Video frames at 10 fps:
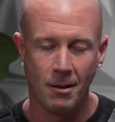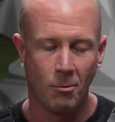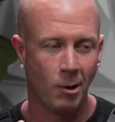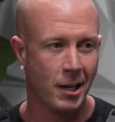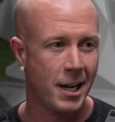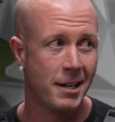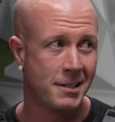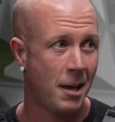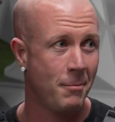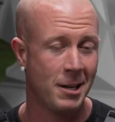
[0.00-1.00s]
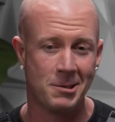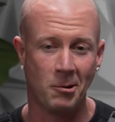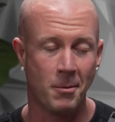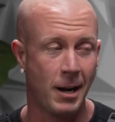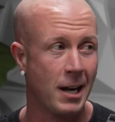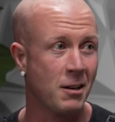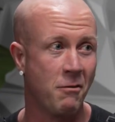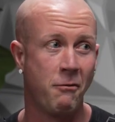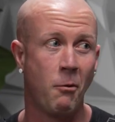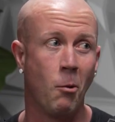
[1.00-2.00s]
We're gonna end 10 minutes early, but I need
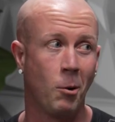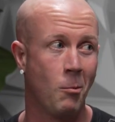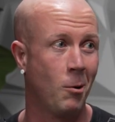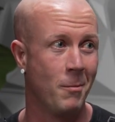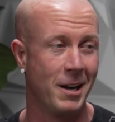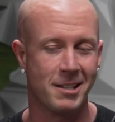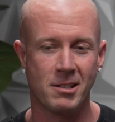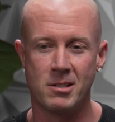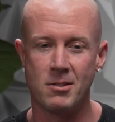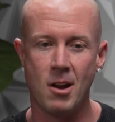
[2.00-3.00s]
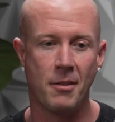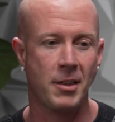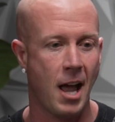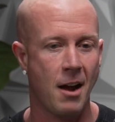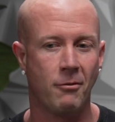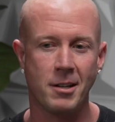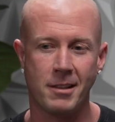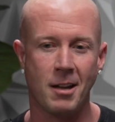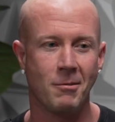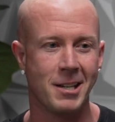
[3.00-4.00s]
4 more minutes because
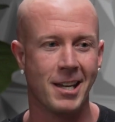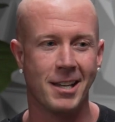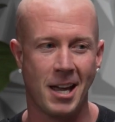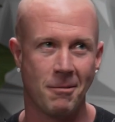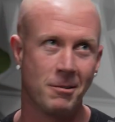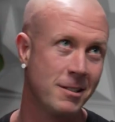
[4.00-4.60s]
everything we did, they were.